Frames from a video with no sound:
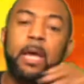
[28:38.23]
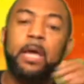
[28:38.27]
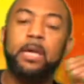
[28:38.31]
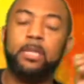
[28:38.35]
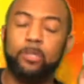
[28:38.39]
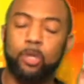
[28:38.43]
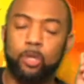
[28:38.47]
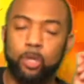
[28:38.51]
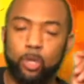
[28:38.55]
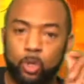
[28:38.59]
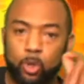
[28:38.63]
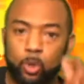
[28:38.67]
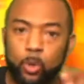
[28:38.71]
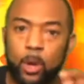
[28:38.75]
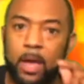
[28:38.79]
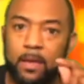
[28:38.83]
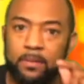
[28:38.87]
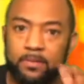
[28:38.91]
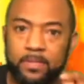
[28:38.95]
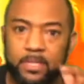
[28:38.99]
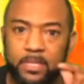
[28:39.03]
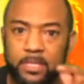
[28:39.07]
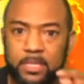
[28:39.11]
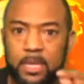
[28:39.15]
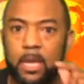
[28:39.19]
So you have
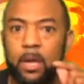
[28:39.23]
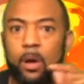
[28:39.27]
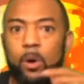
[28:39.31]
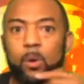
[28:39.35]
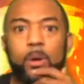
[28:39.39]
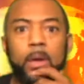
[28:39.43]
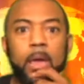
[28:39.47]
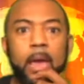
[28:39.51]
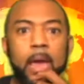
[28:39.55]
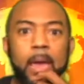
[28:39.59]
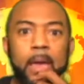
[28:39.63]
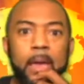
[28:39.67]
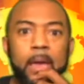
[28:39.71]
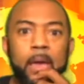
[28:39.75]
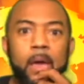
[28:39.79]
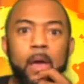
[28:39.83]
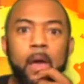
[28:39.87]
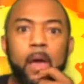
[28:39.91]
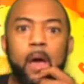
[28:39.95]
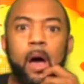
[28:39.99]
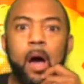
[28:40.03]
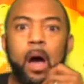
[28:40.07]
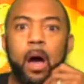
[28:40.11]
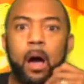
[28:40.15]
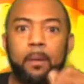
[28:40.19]
to say, okay,
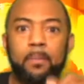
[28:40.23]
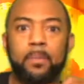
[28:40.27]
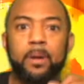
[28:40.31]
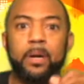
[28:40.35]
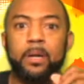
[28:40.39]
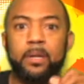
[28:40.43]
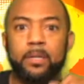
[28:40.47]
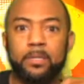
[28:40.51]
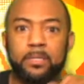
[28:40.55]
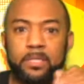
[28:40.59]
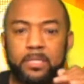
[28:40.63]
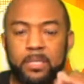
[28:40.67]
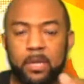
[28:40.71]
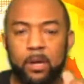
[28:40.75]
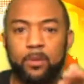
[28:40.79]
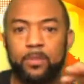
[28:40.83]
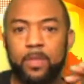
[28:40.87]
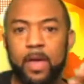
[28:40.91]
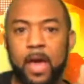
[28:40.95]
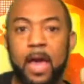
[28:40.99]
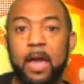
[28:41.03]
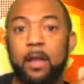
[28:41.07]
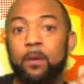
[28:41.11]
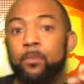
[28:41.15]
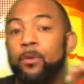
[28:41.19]
I'm going to sell the
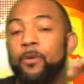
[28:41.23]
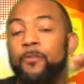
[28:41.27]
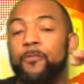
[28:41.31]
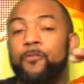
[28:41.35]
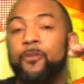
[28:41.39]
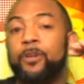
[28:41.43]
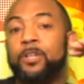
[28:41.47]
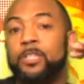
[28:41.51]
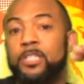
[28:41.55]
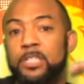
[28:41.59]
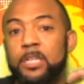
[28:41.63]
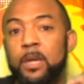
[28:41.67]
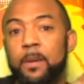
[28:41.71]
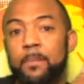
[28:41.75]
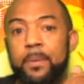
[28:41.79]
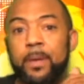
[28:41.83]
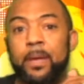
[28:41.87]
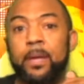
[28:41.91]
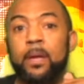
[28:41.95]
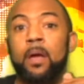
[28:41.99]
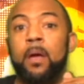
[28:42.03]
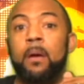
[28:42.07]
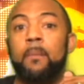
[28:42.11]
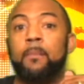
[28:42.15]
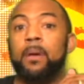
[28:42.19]
item with free shipping,